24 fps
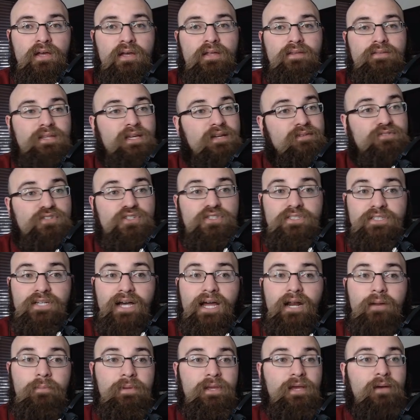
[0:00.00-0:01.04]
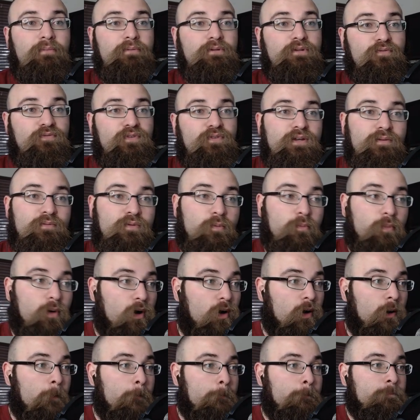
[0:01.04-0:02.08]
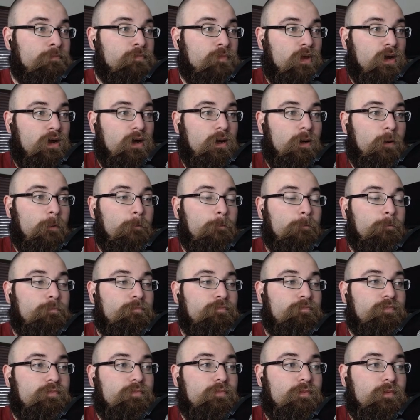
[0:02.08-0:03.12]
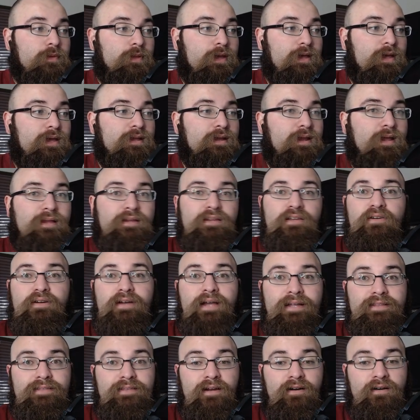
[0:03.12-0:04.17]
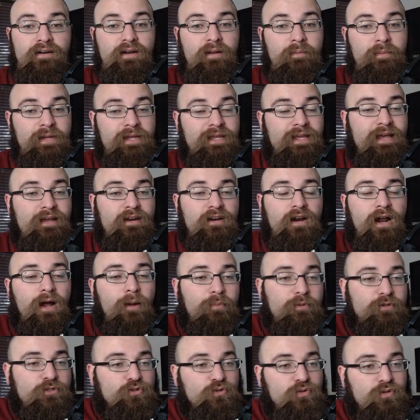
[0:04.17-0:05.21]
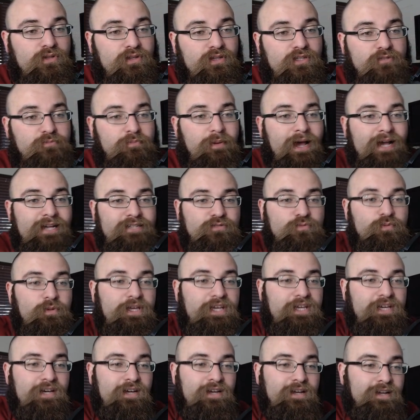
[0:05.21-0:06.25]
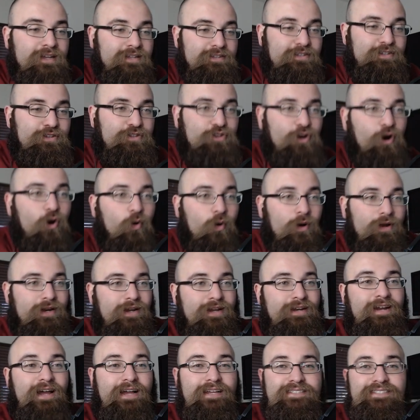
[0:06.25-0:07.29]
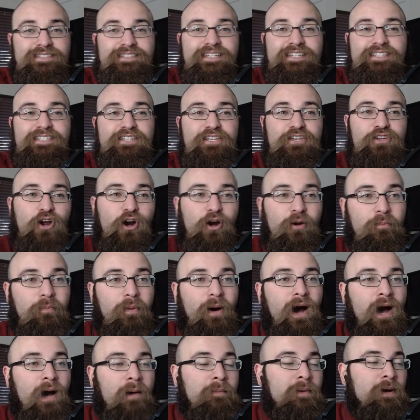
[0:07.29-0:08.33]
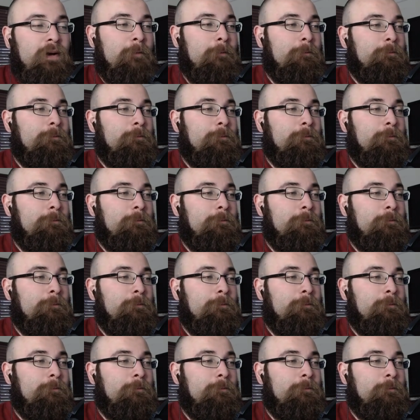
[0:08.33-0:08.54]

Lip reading: They've just got to be able to feed him the ball, and he'll get there. I mean, he had an opportunity this past week to throw a nice 60-yard bomb